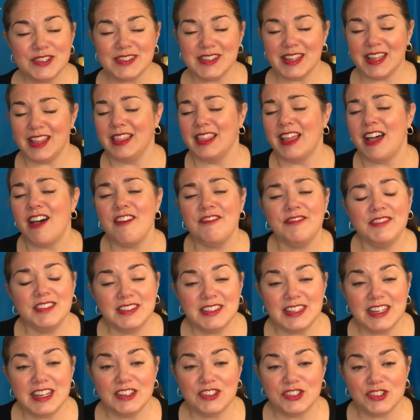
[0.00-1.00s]
They love the
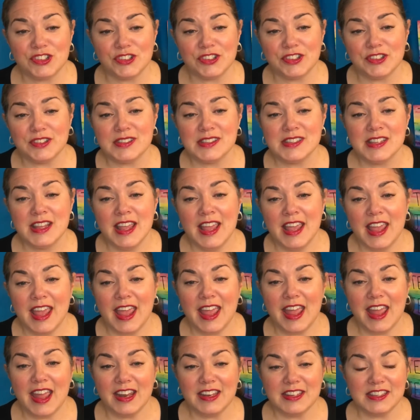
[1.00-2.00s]
teachers,
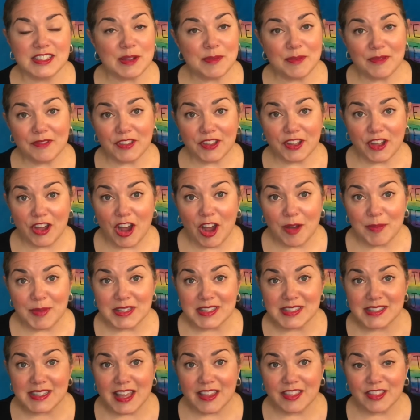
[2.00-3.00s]
and some of the comments
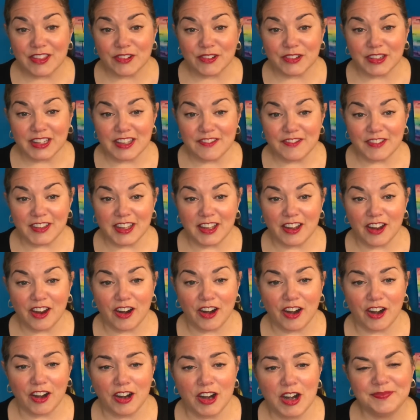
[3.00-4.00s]
that they're leaving
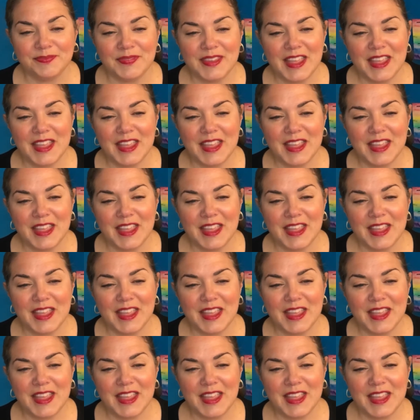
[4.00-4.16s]
are,